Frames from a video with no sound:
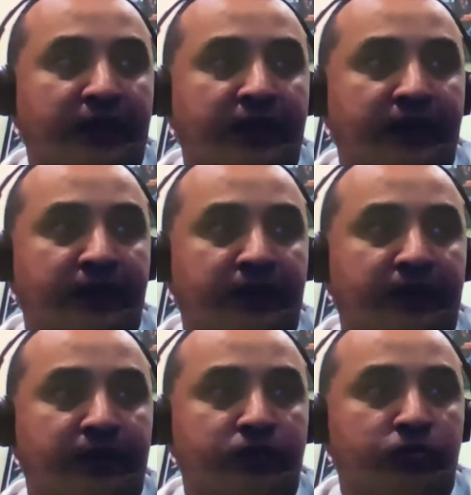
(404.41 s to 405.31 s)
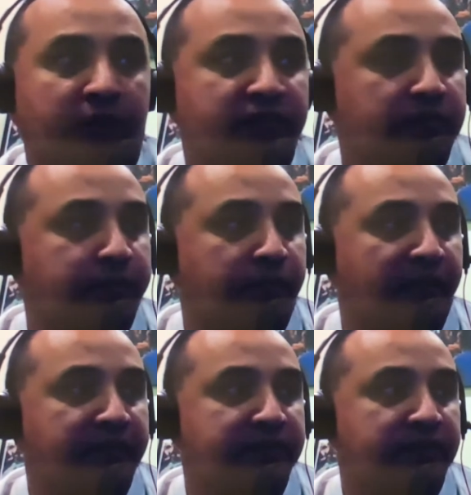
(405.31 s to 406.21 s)
And to my
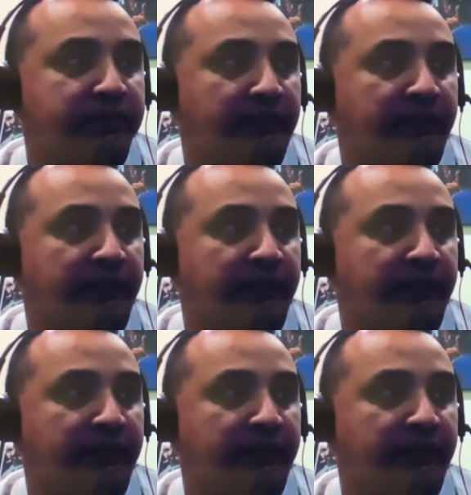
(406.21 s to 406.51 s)
surprise,